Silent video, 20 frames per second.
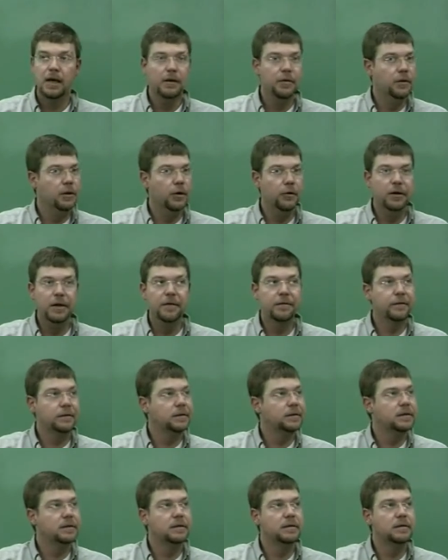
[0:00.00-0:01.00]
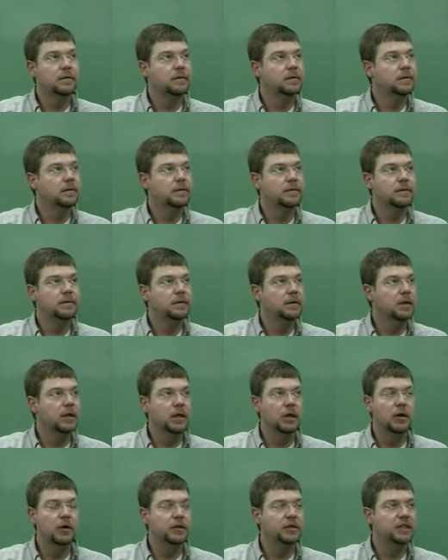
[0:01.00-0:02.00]
No difference. You
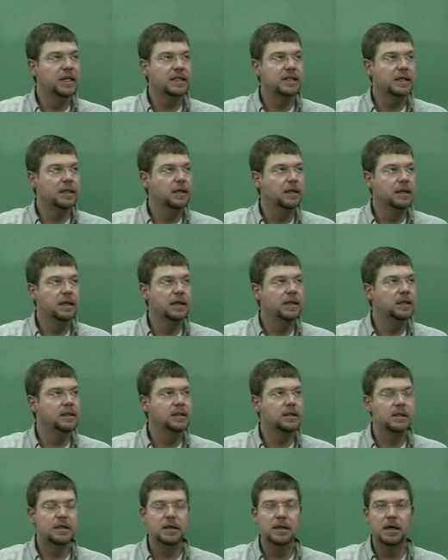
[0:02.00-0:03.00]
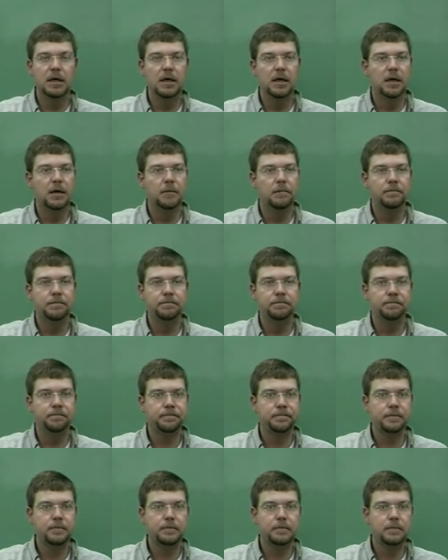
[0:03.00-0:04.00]
know, the Jessica Lynch, um,
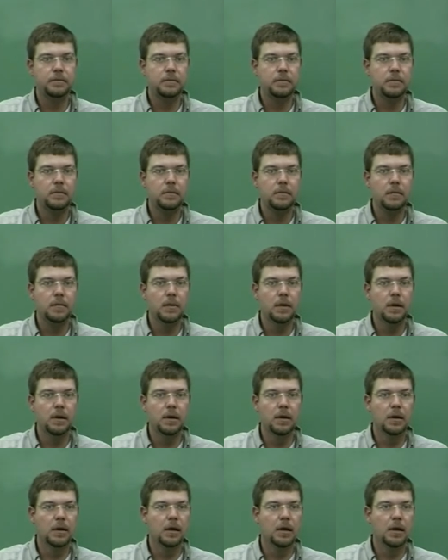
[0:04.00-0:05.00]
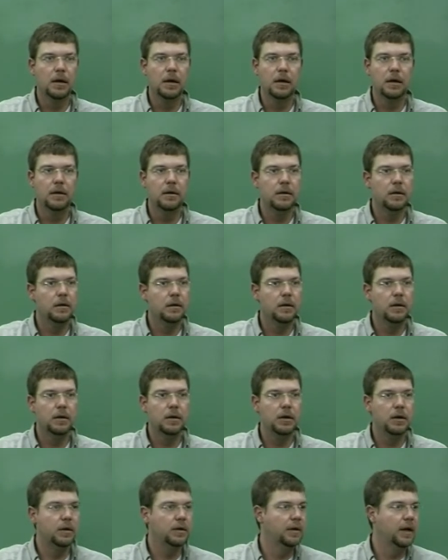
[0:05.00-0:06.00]
uh,
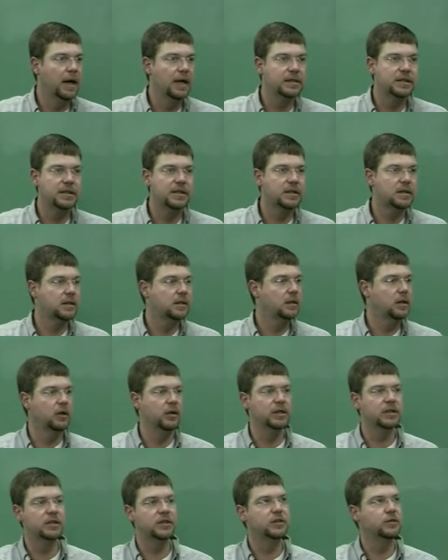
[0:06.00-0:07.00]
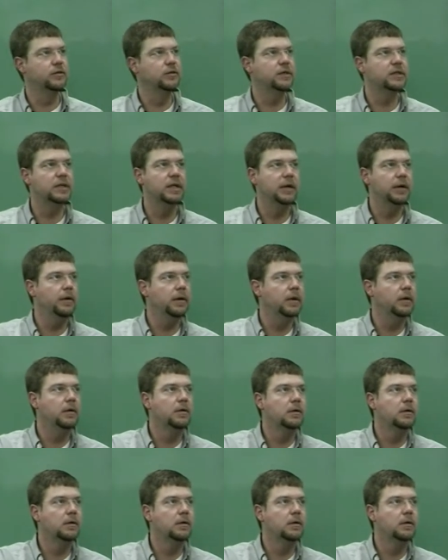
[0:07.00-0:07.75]
that's, you know, it's a true scenario.